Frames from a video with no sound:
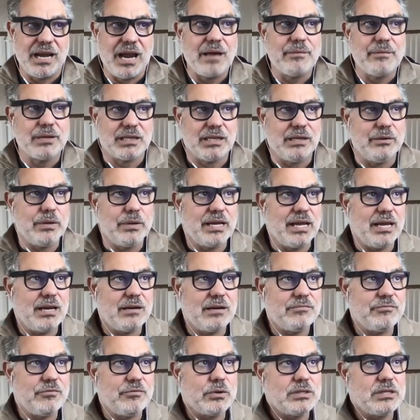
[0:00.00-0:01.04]
economically
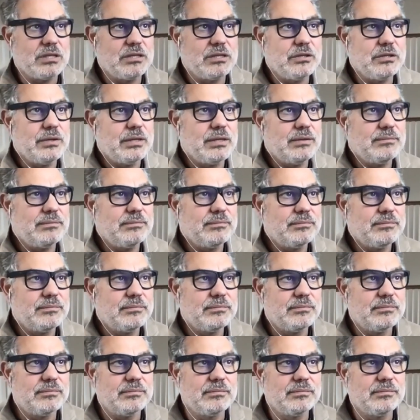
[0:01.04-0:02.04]
we can't afford to do it.